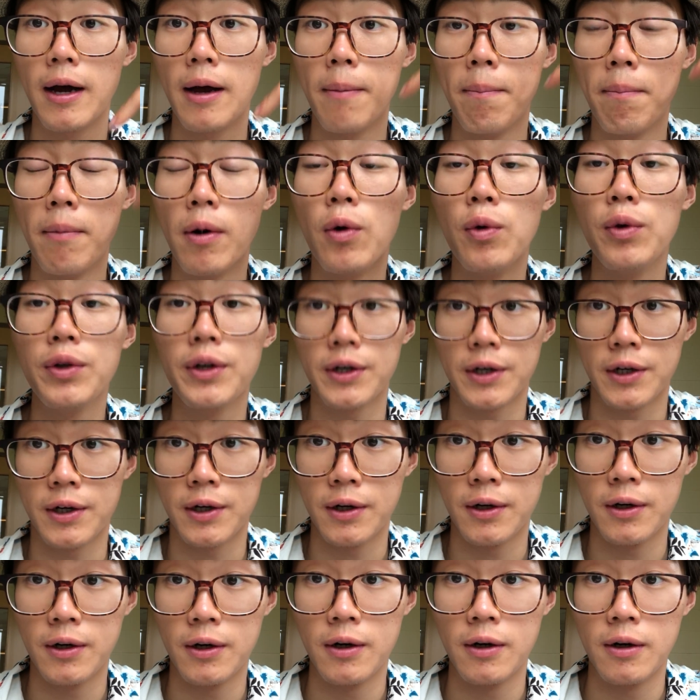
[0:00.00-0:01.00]

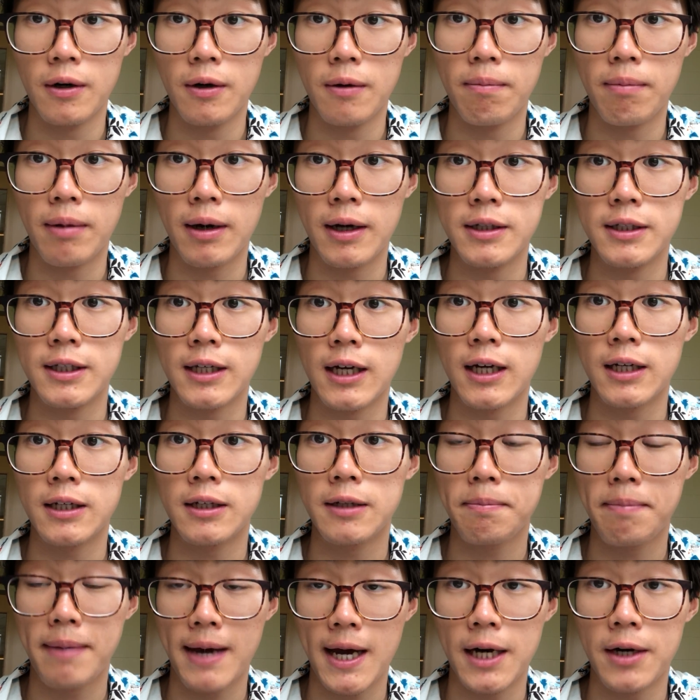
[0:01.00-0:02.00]
motor by
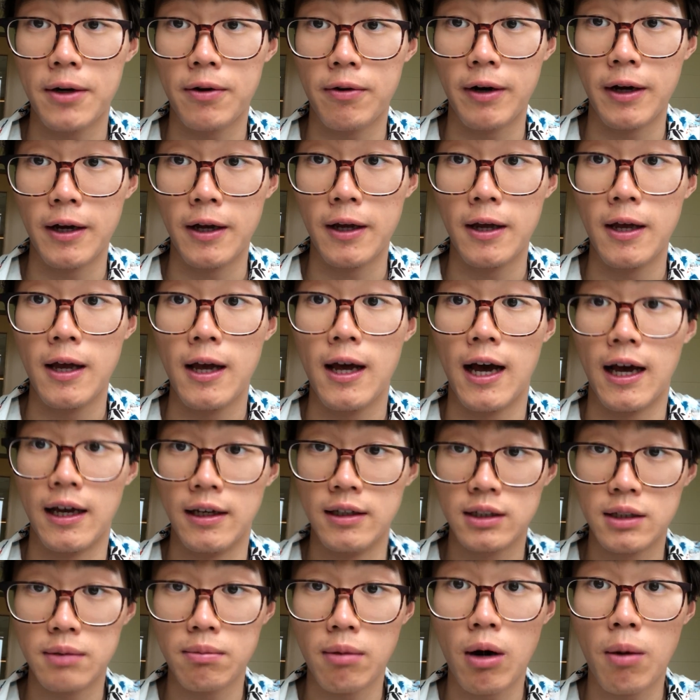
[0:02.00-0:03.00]
that battery,
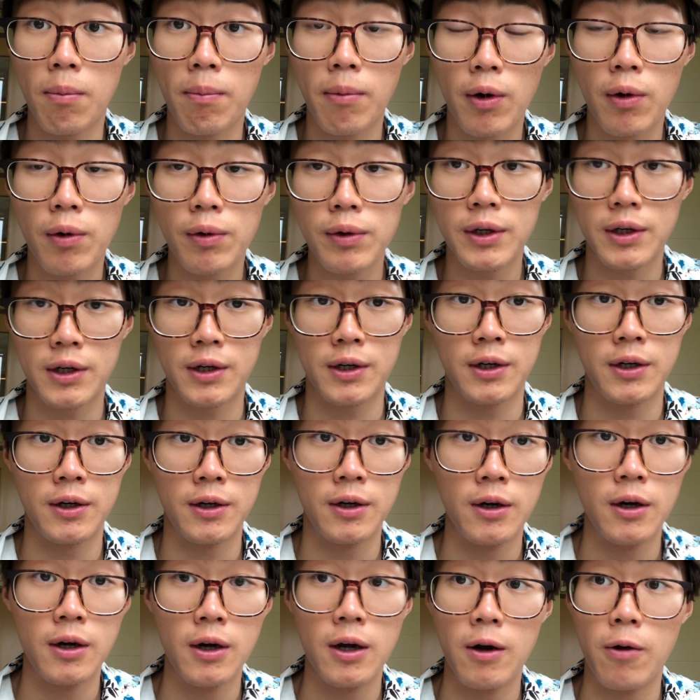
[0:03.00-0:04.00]
and small
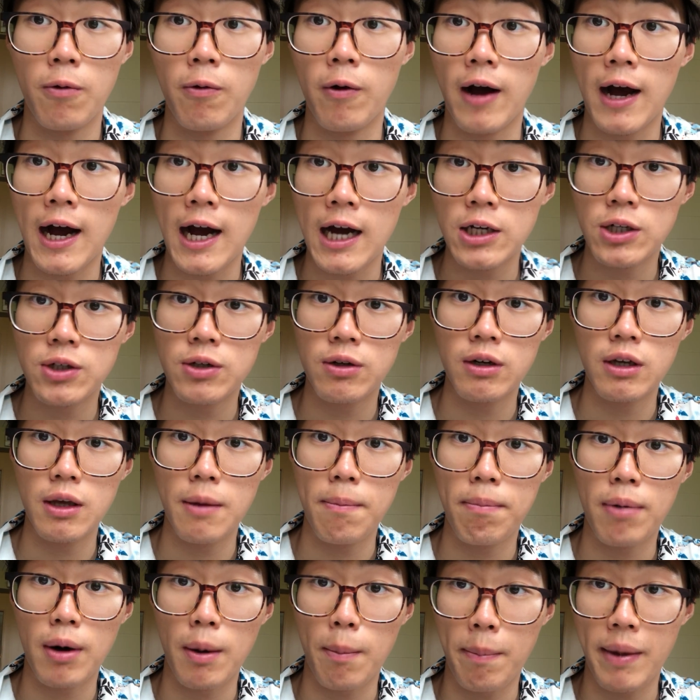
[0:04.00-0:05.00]
motor will actually
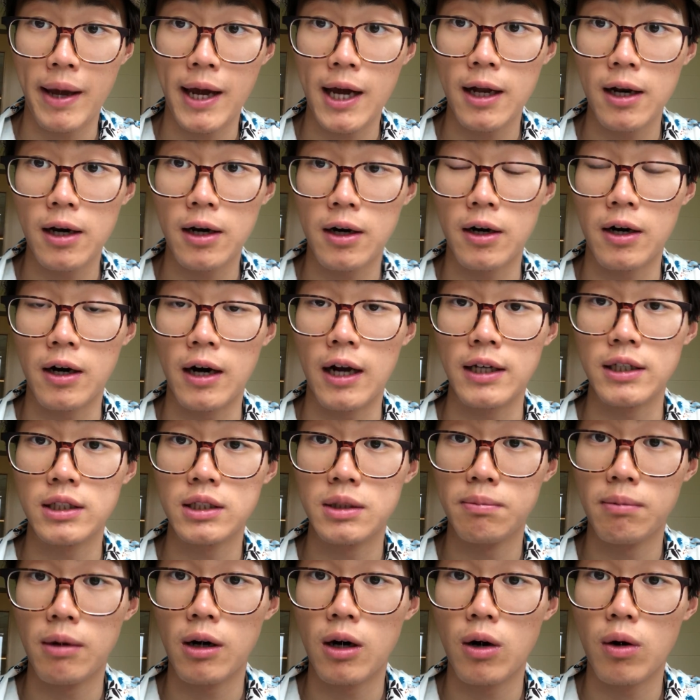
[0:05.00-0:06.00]
propel a
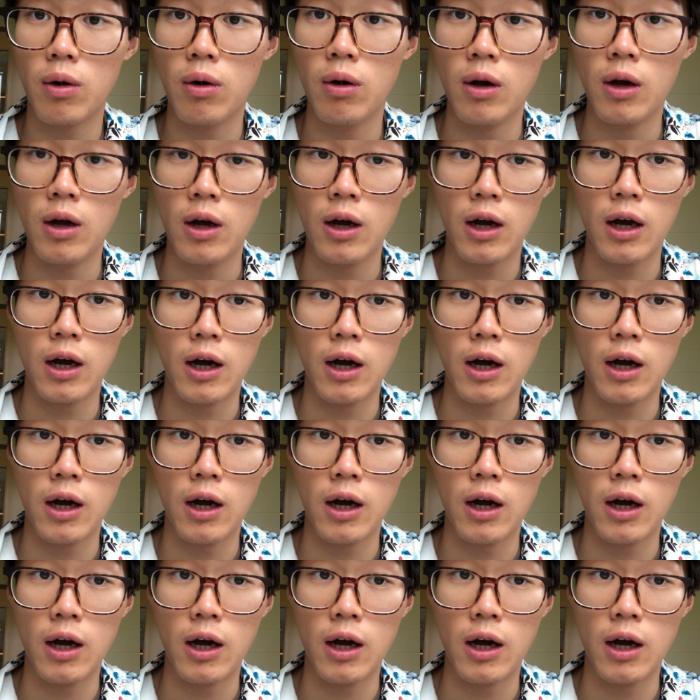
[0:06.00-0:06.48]
small